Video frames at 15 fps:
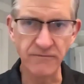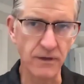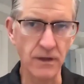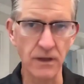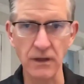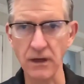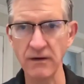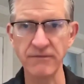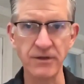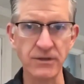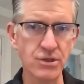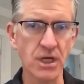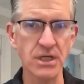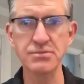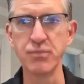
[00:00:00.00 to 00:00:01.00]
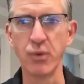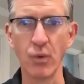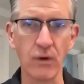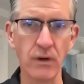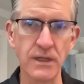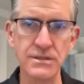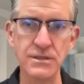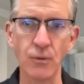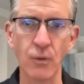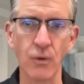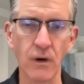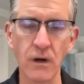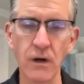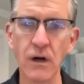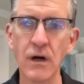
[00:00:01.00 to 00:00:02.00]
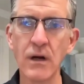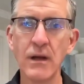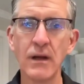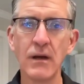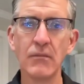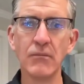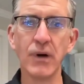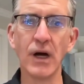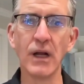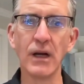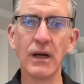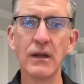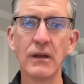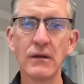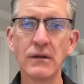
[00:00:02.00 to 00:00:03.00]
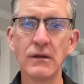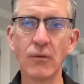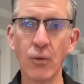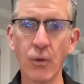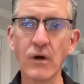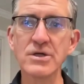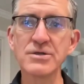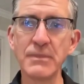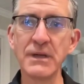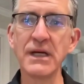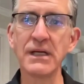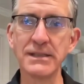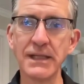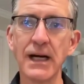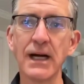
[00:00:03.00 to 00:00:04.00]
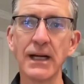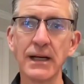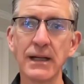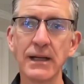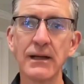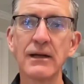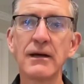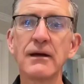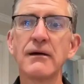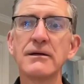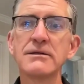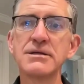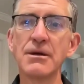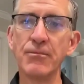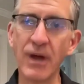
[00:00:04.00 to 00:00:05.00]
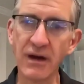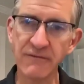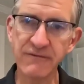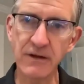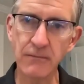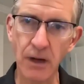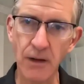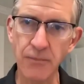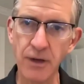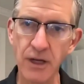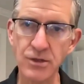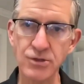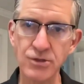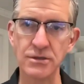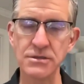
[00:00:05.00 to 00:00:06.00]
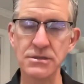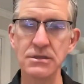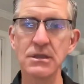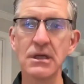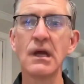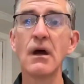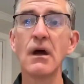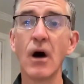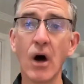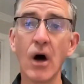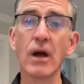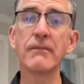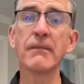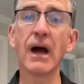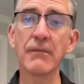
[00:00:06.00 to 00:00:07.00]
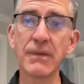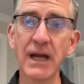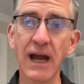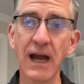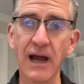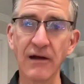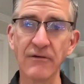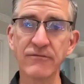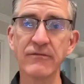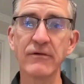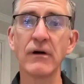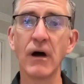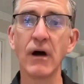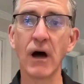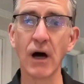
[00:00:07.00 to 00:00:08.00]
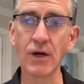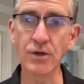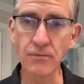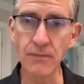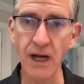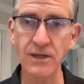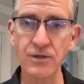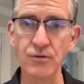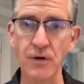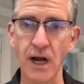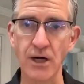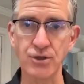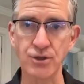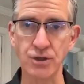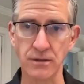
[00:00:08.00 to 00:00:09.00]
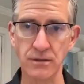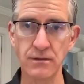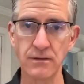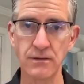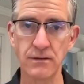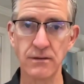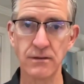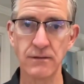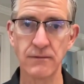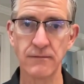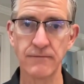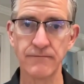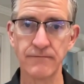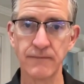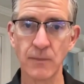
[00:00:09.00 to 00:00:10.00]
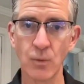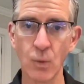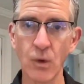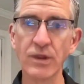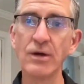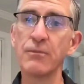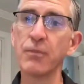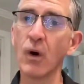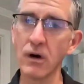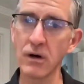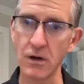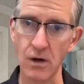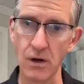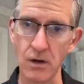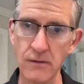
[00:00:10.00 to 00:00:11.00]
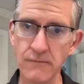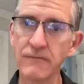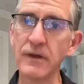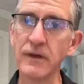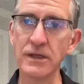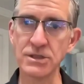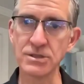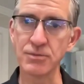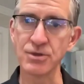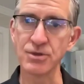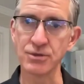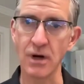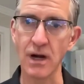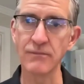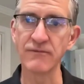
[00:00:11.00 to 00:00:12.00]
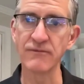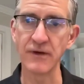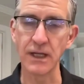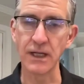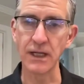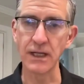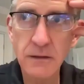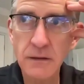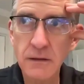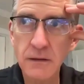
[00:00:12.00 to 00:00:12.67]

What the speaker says: of the chessboard, as it were, but the work's being done to benefit my patients on my behalf, under my direction, with a partner that is Prescribe Fit.